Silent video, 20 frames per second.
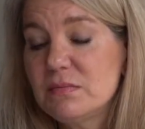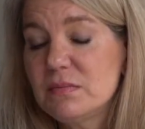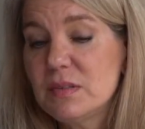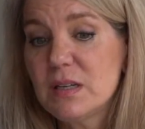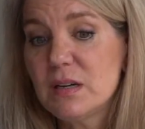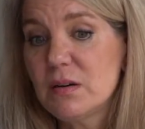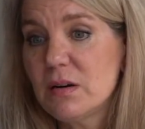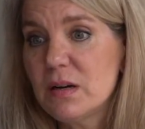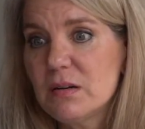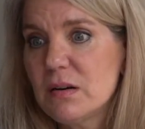
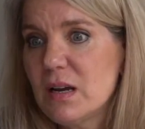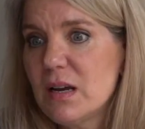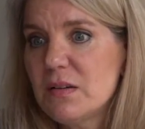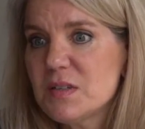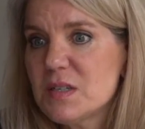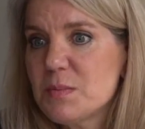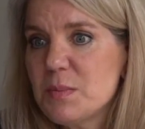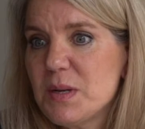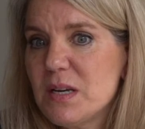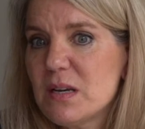I don't have
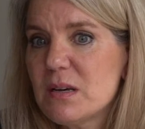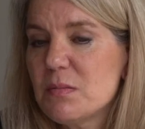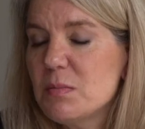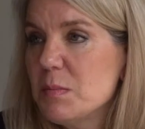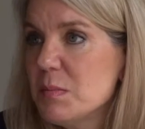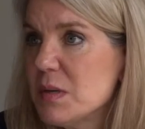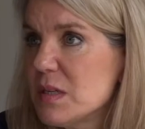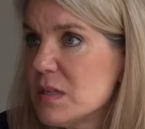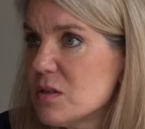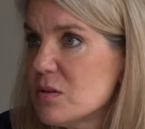as many
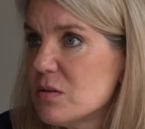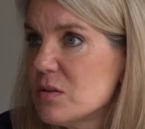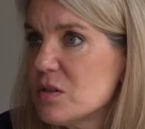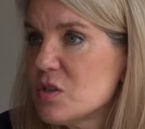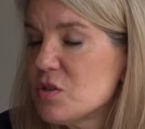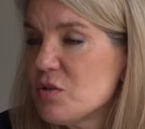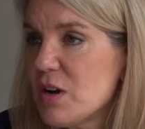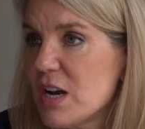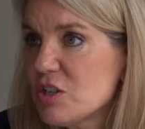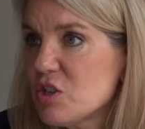commitments or
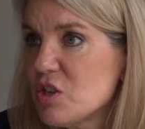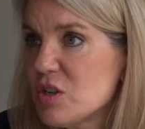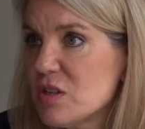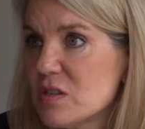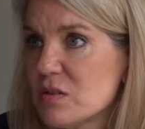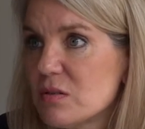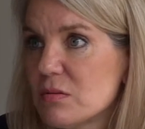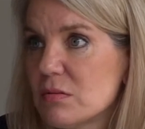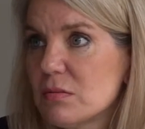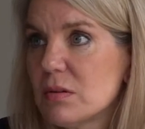
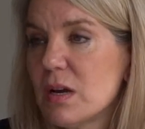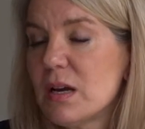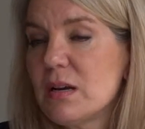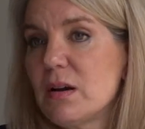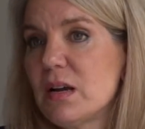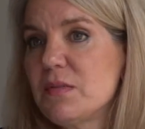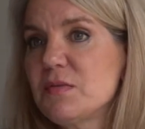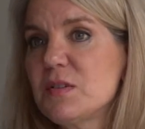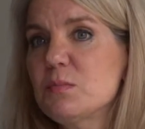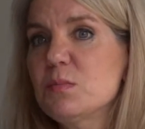distractions, or I don't
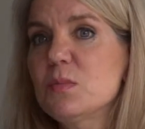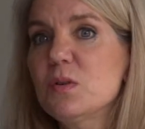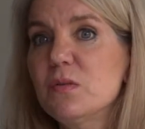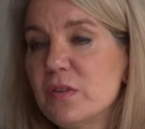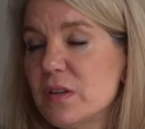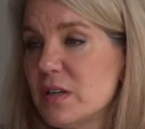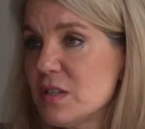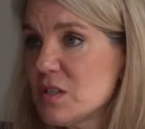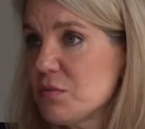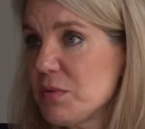have to move
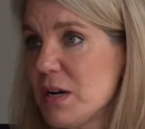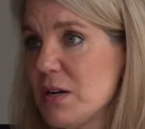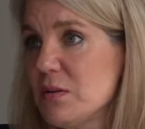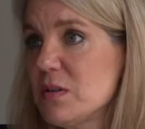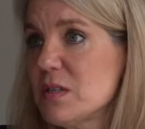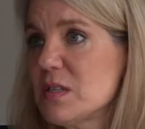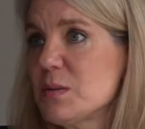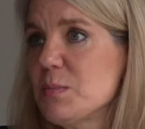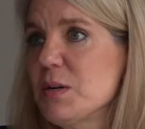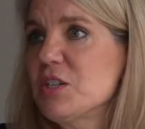things around
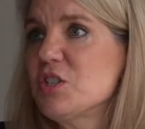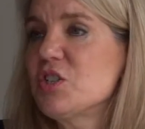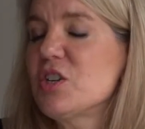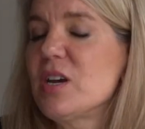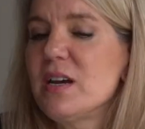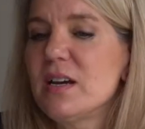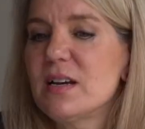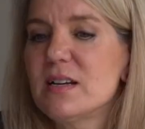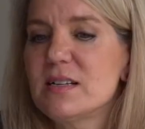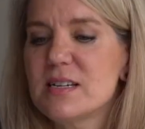as much.
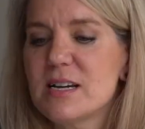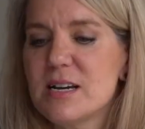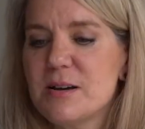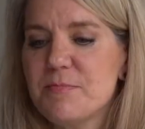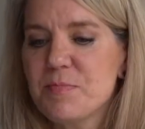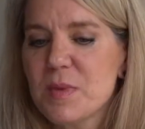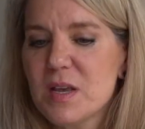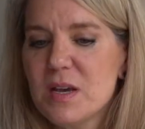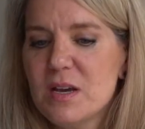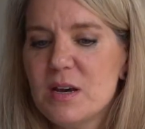
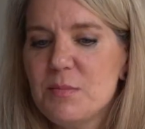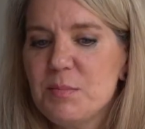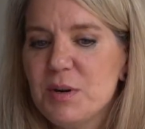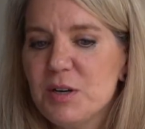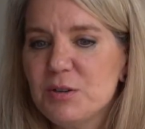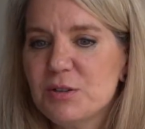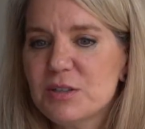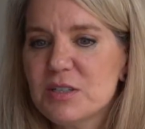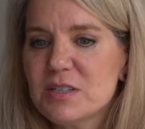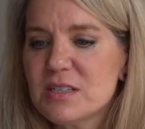And my
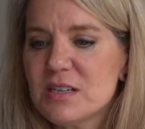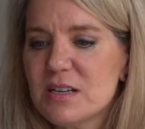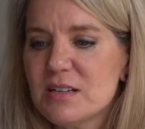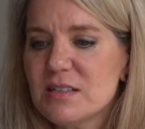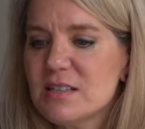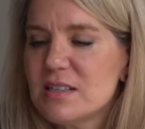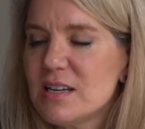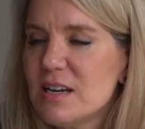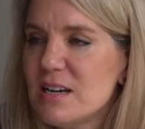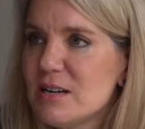oldest son,
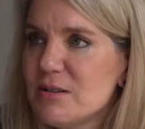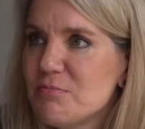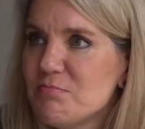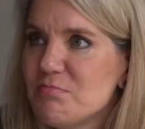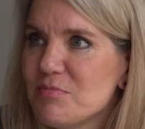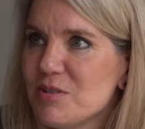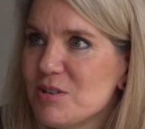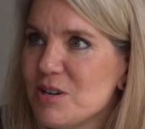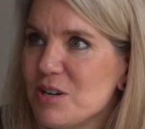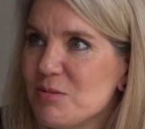
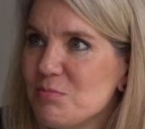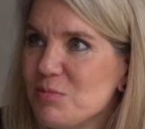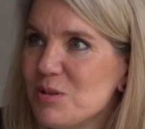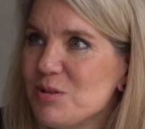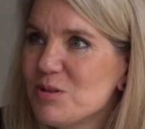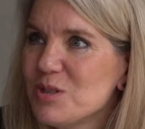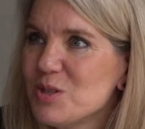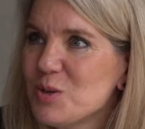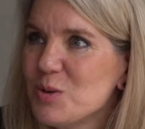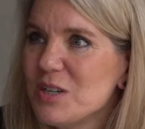Sam,
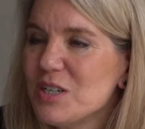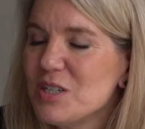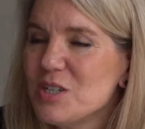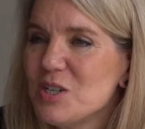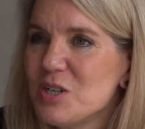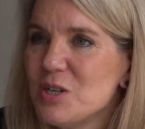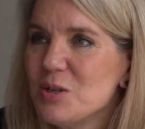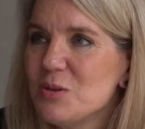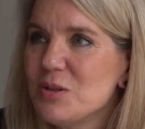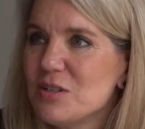who's
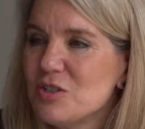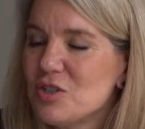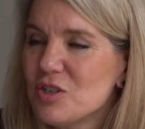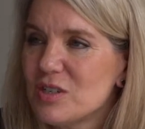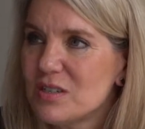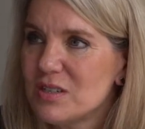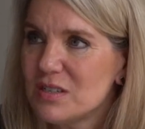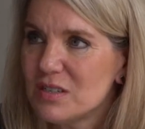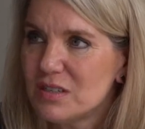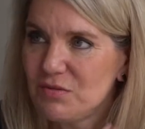22 and
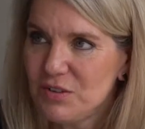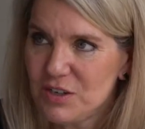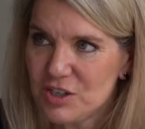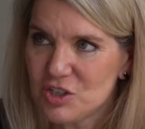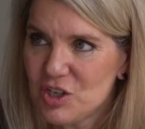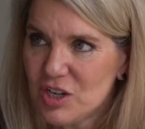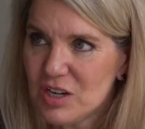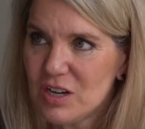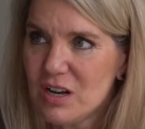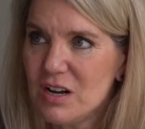just is
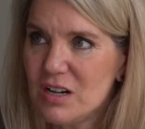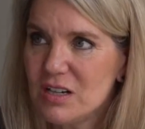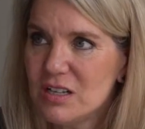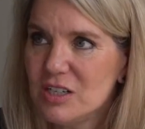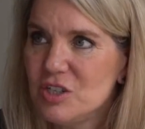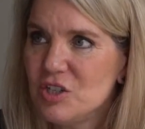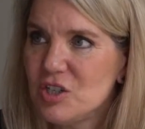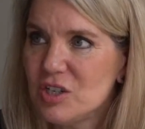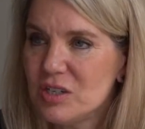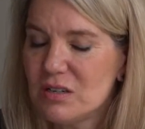finishing
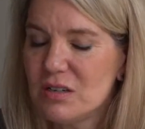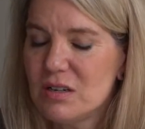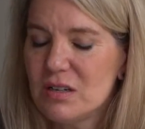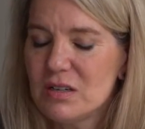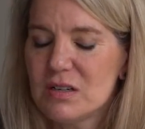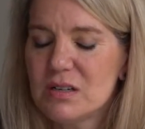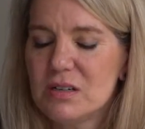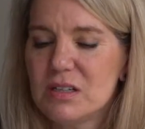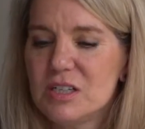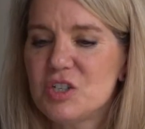college and
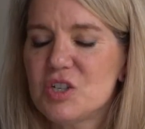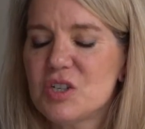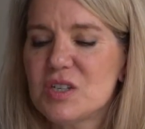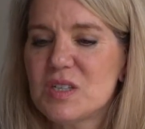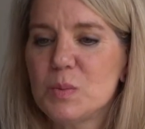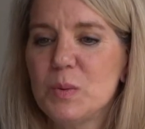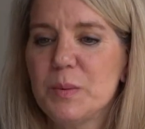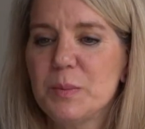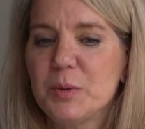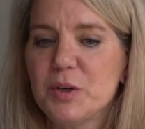a collegiate
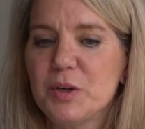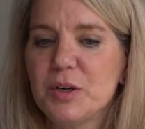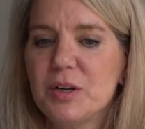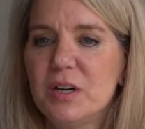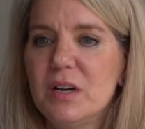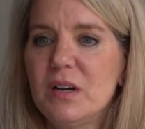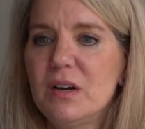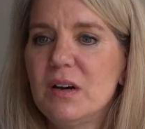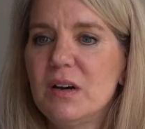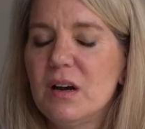swimmer,
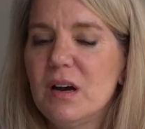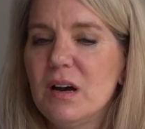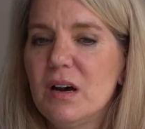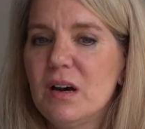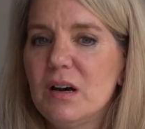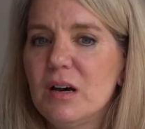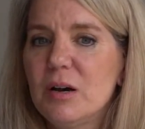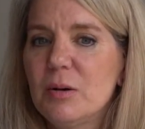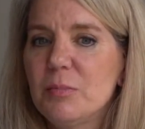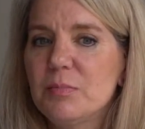
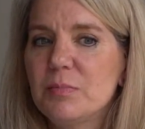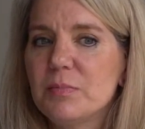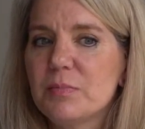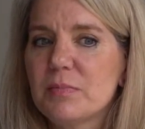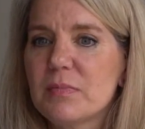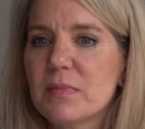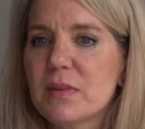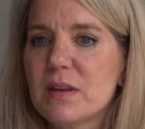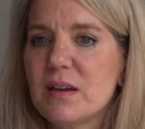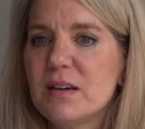
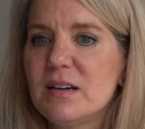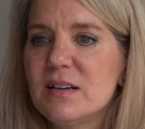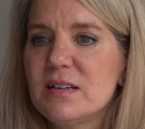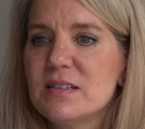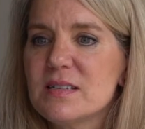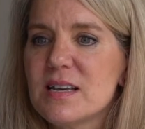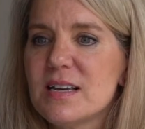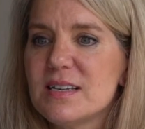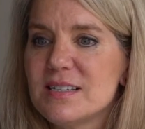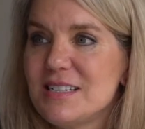
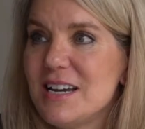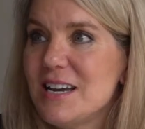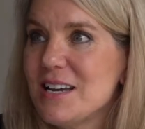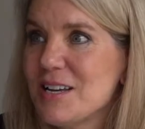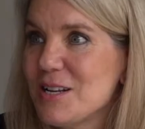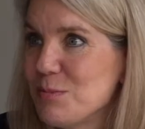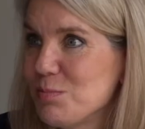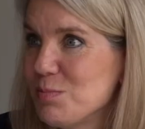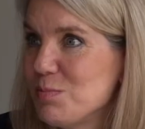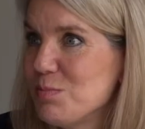has
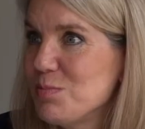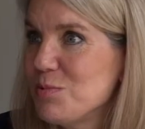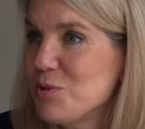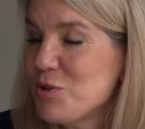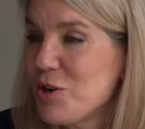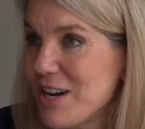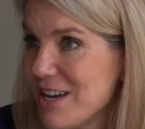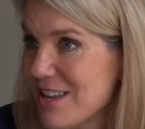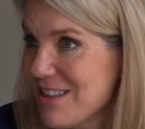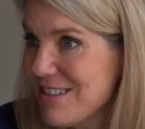taken up
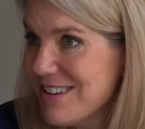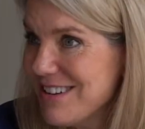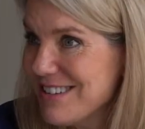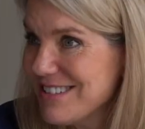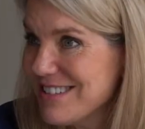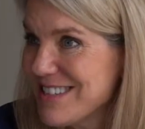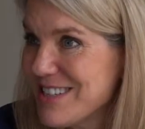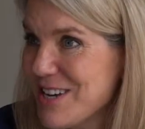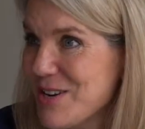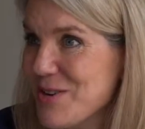
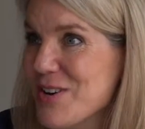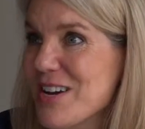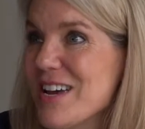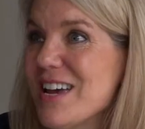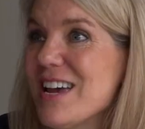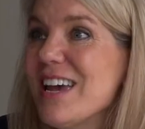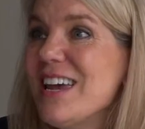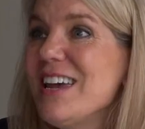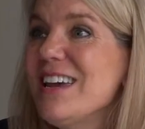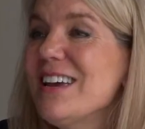triathlon. So
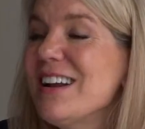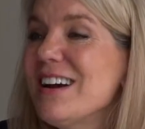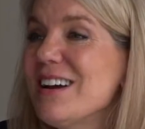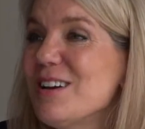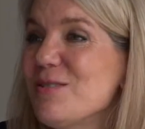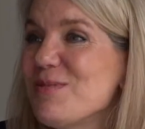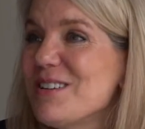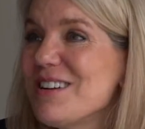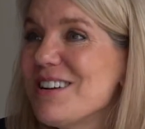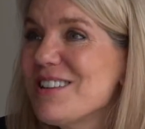he and I
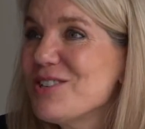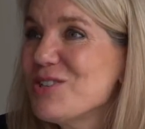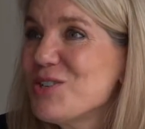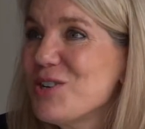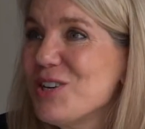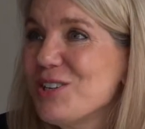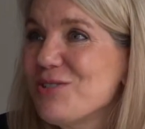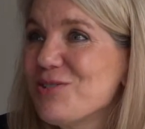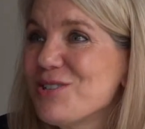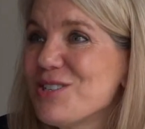have been on the
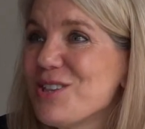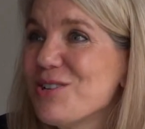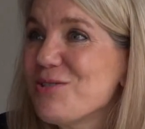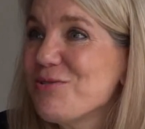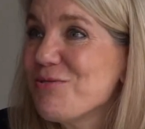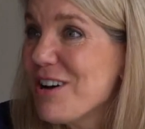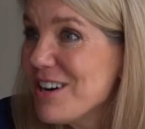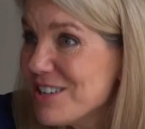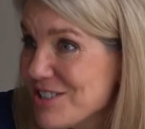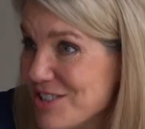trainers in the
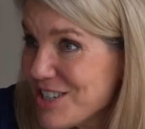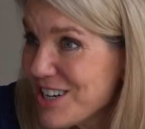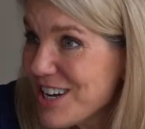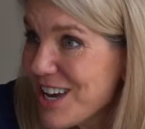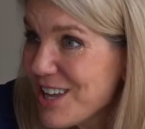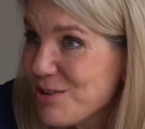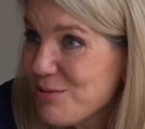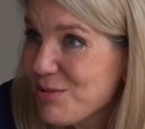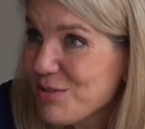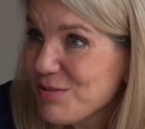garage
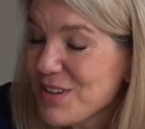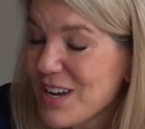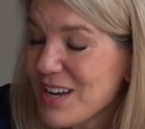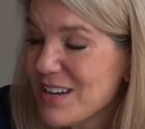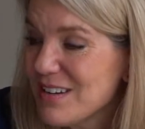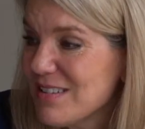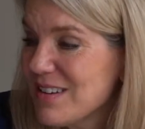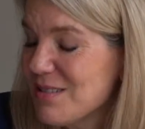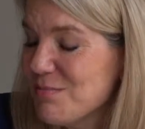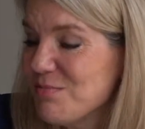together. We've kind
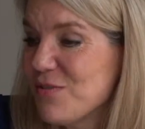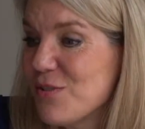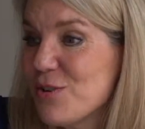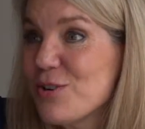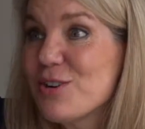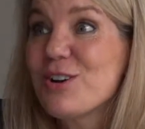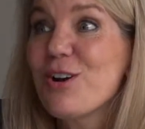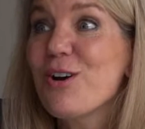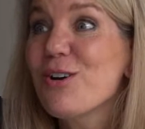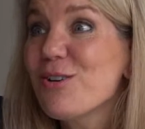of
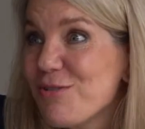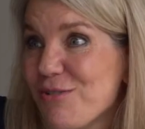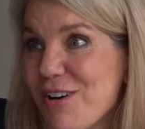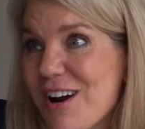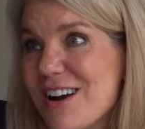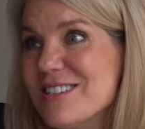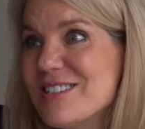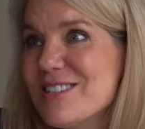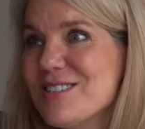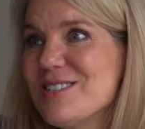converted our
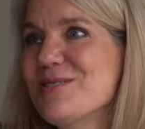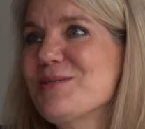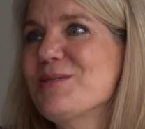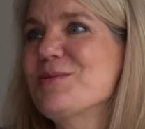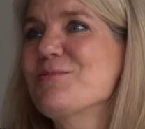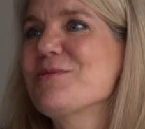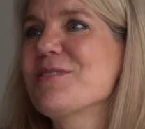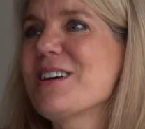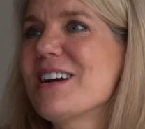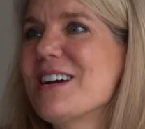garage into a
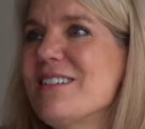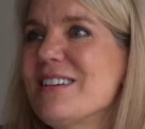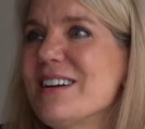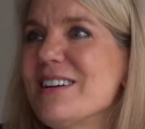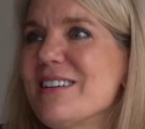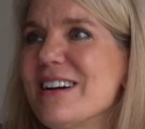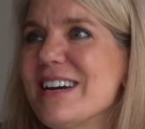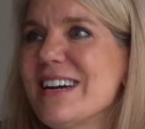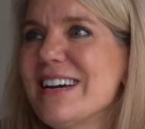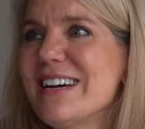workout
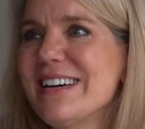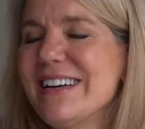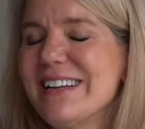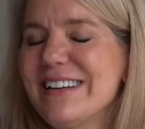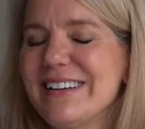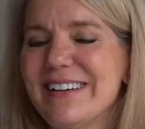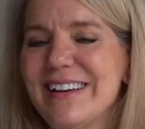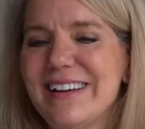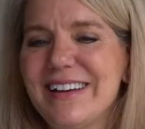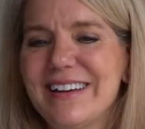area,
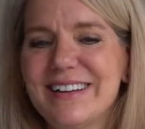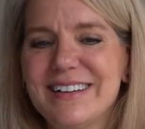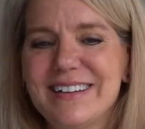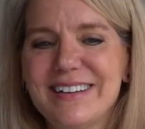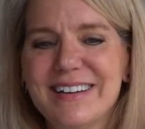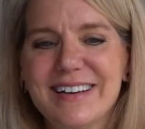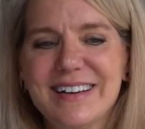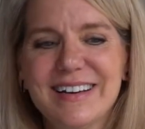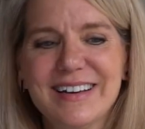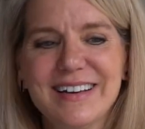
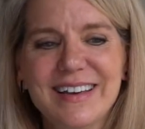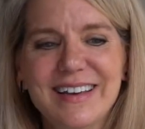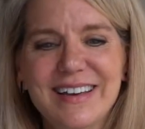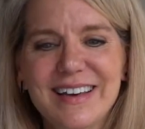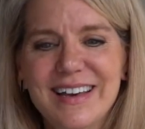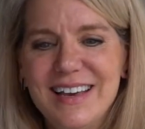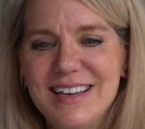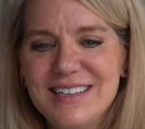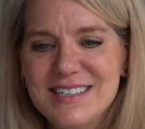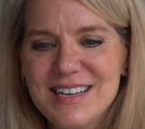and
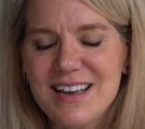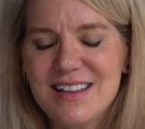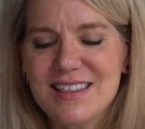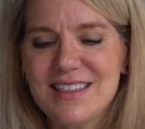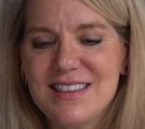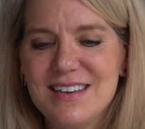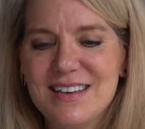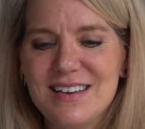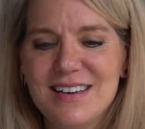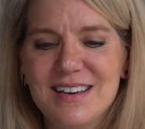he's got
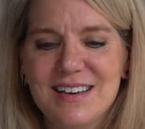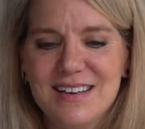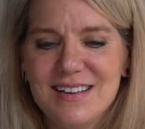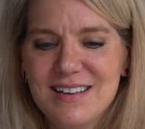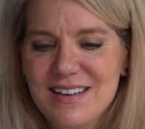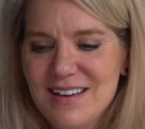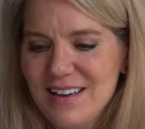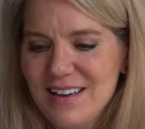the